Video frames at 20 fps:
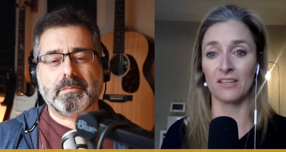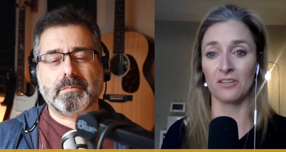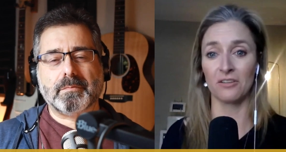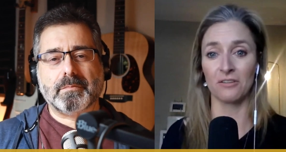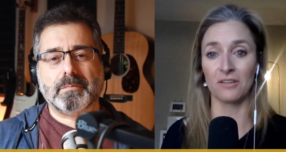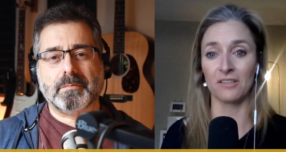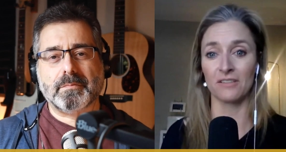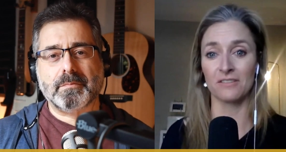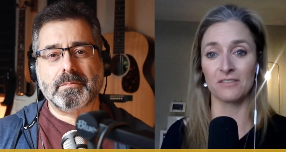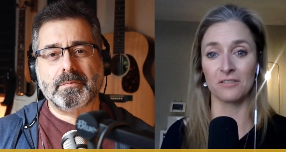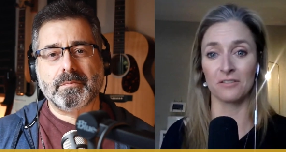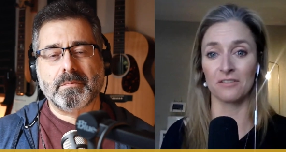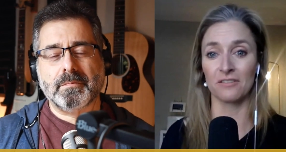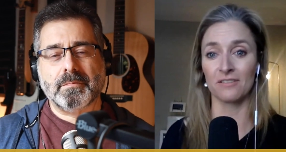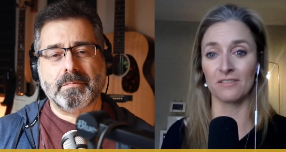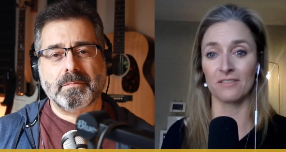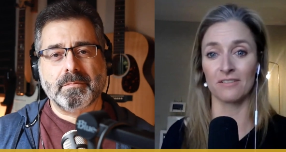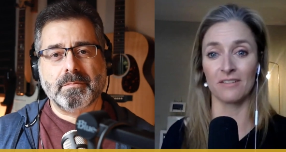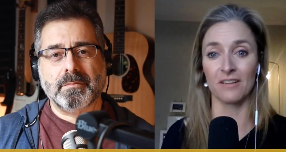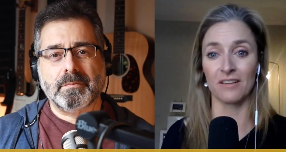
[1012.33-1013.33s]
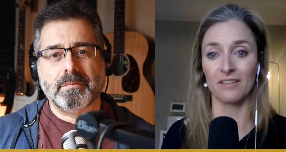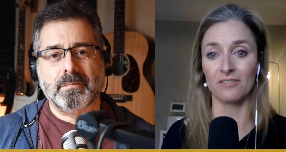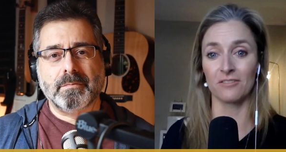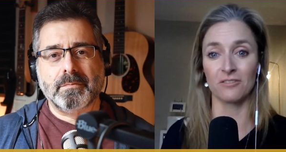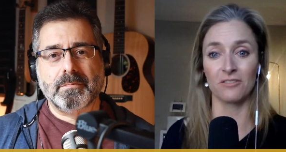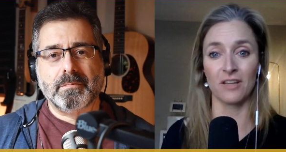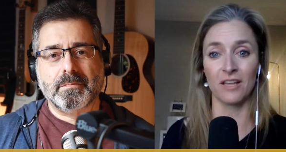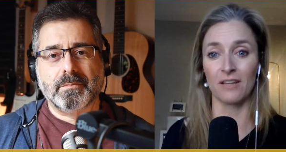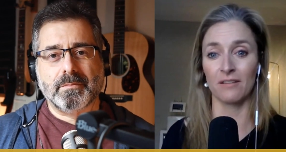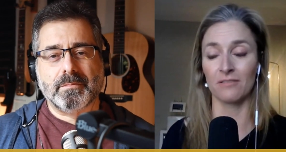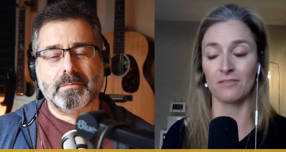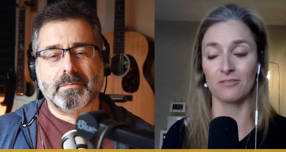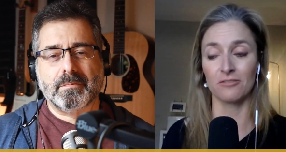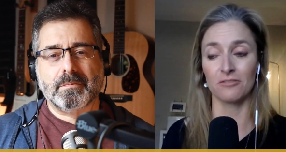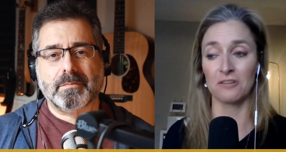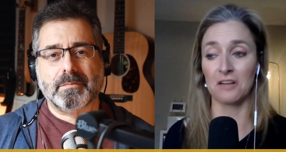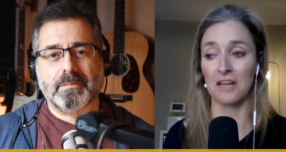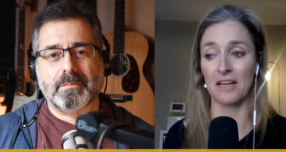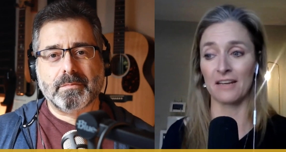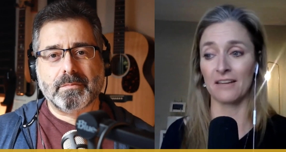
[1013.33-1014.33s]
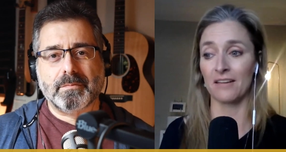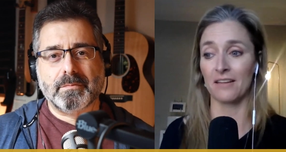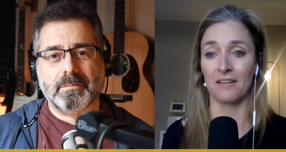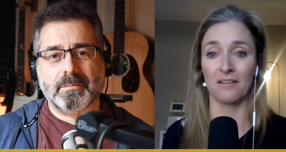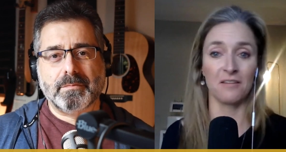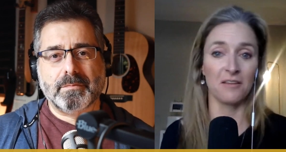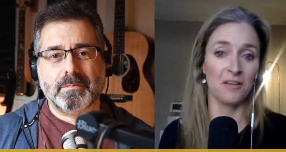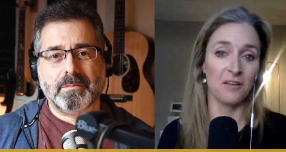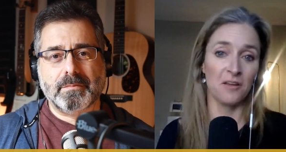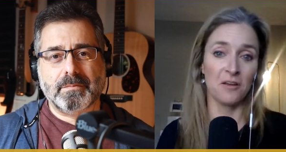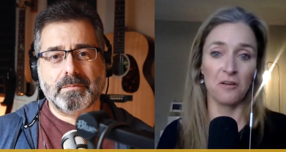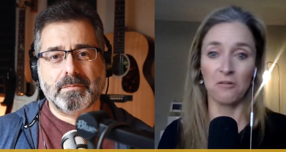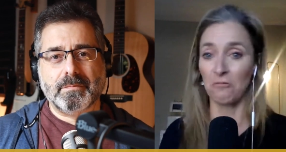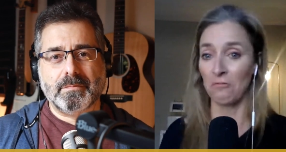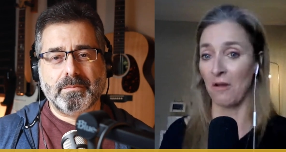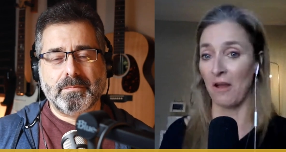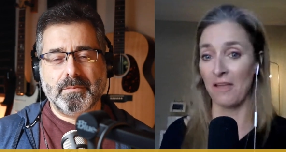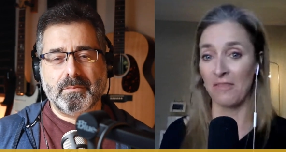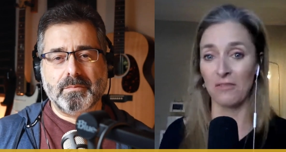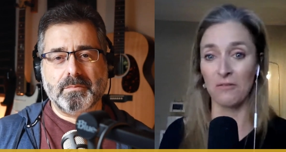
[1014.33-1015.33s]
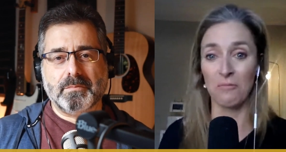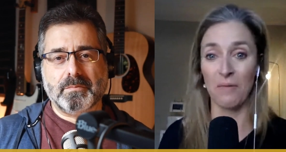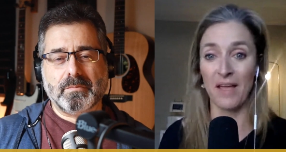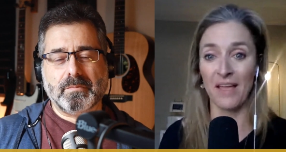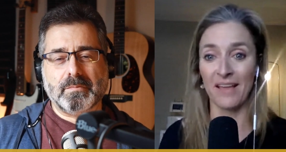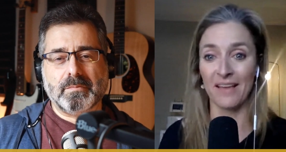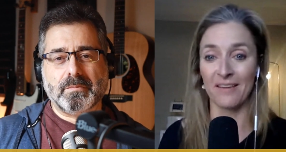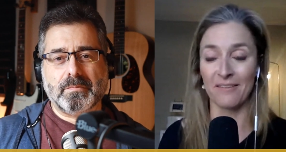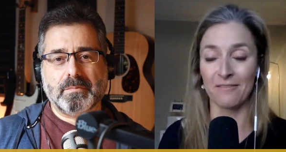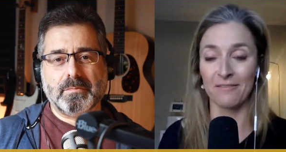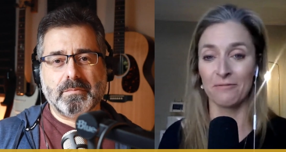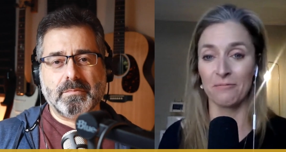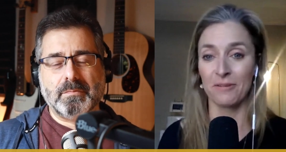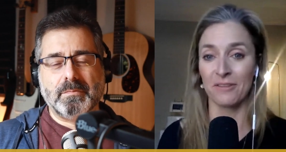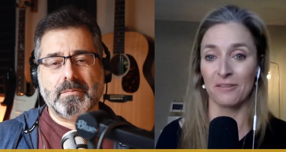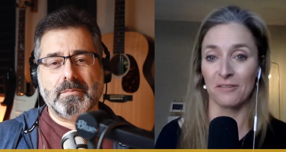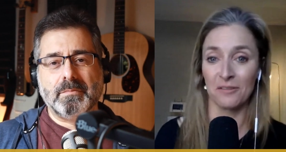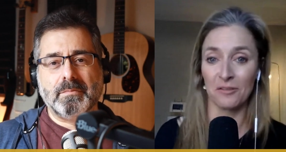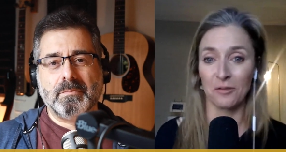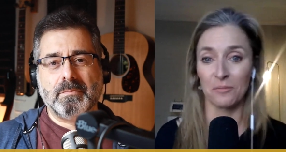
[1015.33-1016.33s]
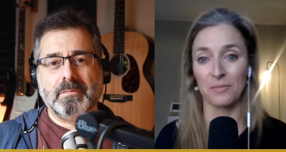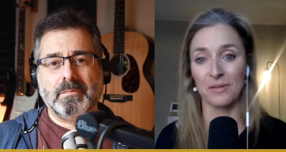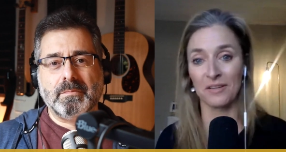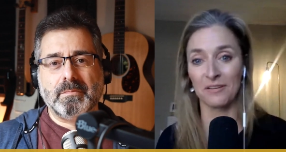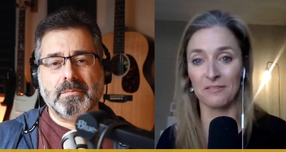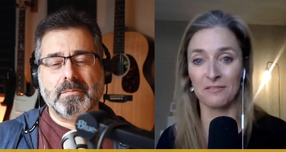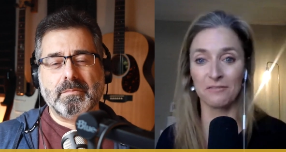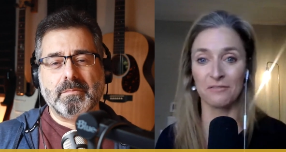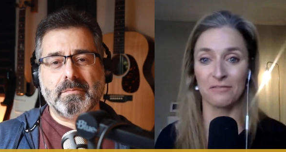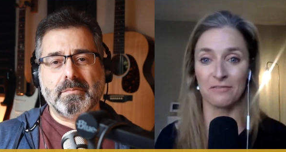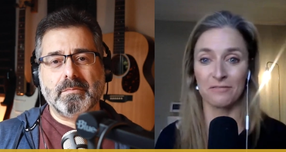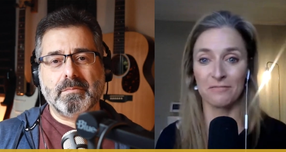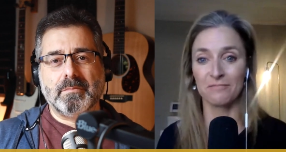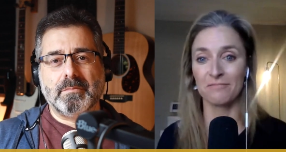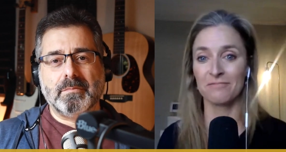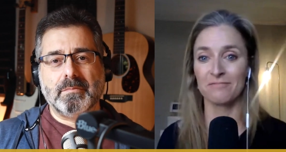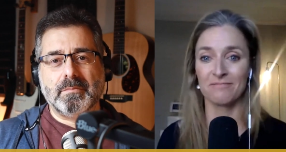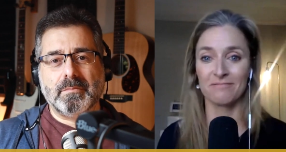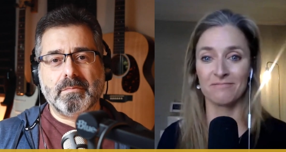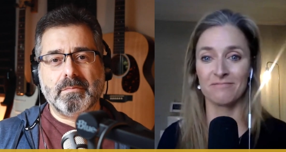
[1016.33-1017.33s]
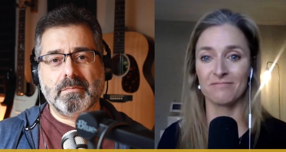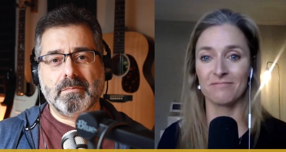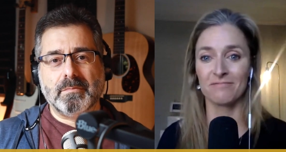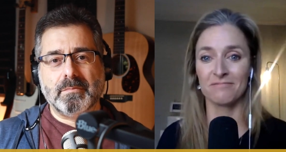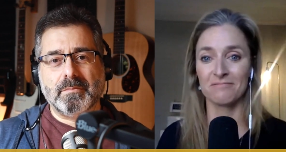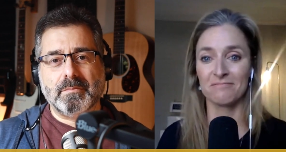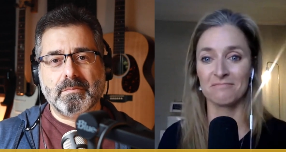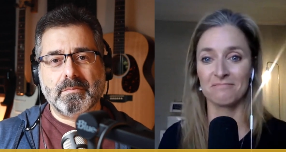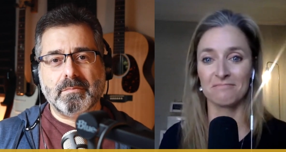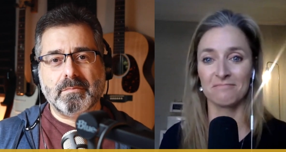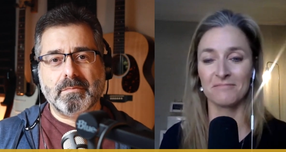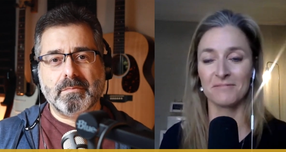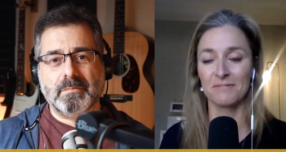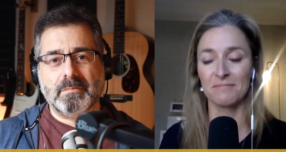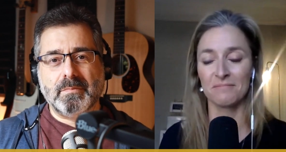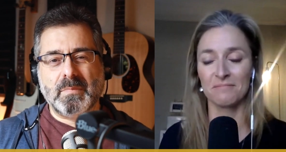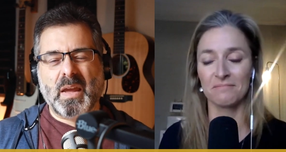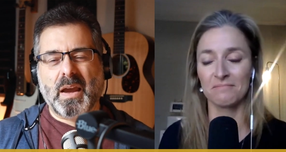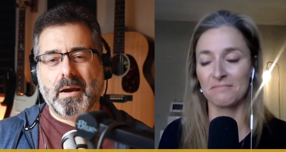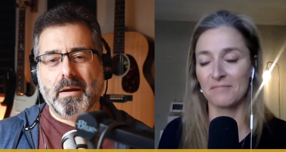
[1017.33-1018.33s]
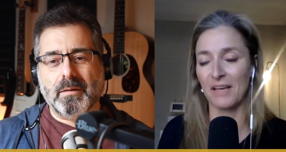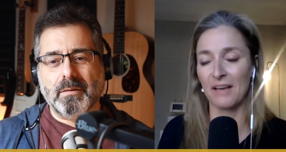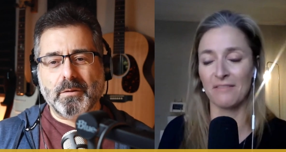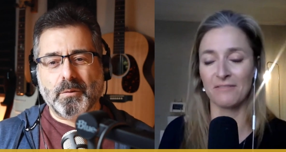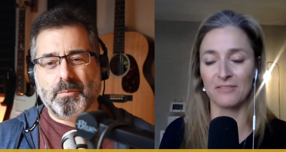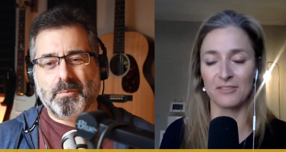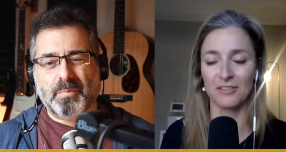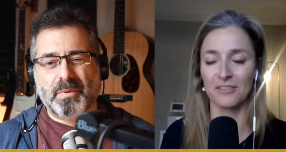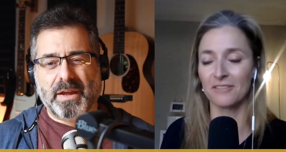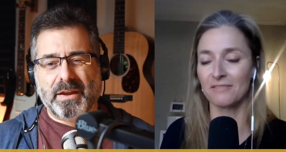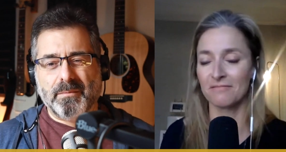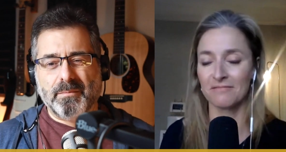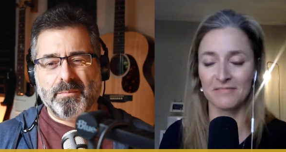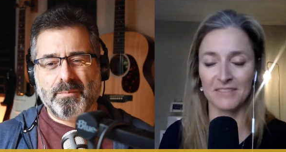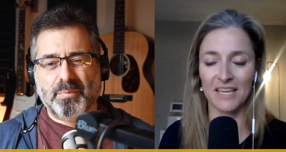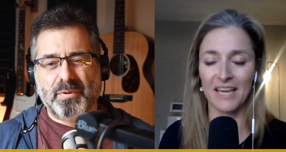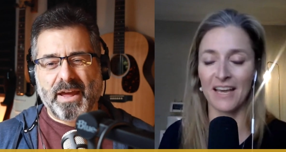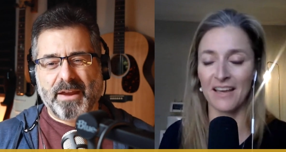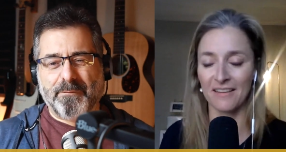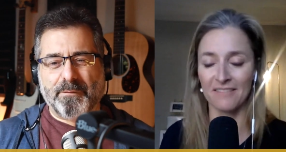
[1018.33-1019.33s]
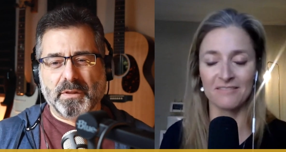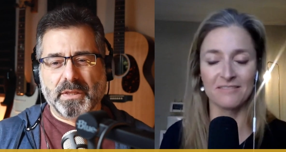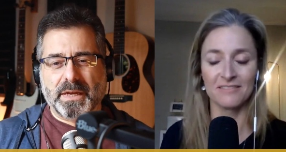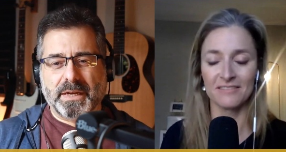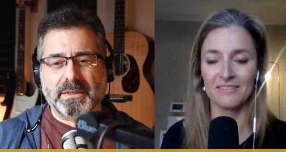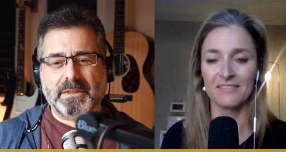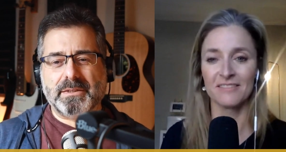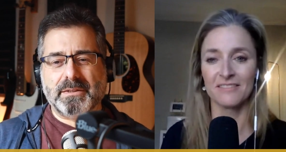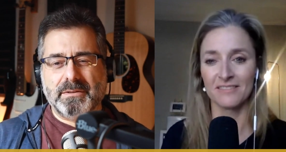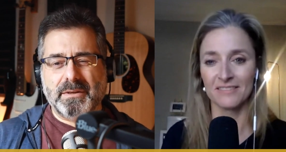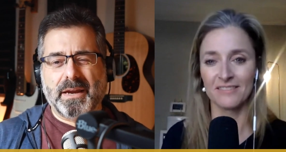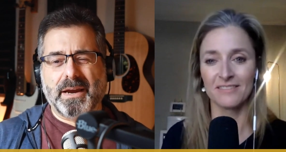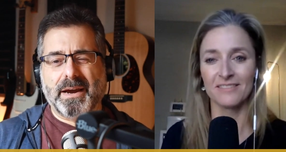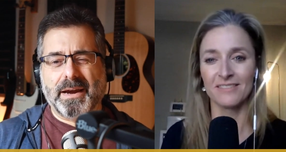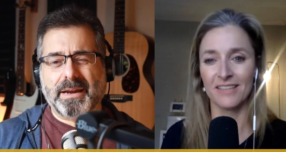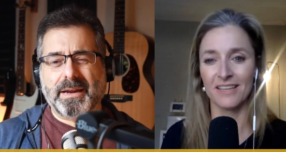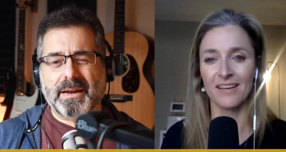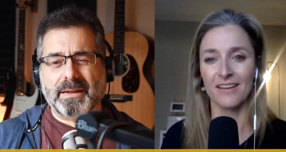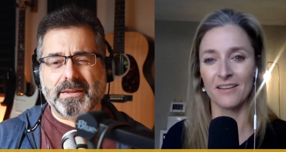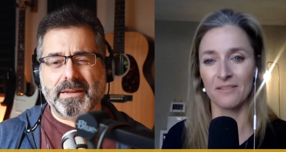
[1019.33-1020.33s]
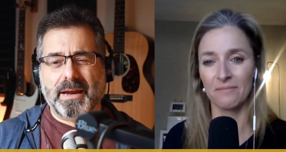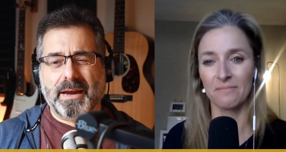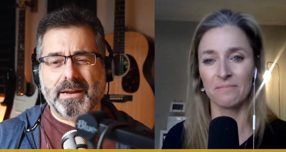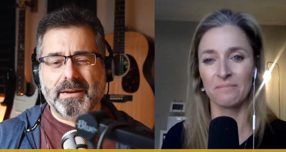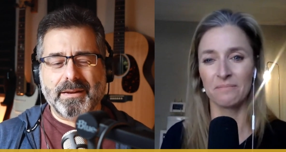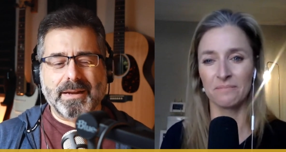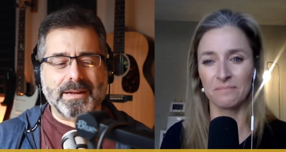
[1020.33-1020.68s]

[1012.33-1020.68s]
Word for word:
Speaker 1: and that you're uncertain and and trying to ride the wave with a little bit of
Speaker 2: yeah laughter yeah yeah i get yeah. that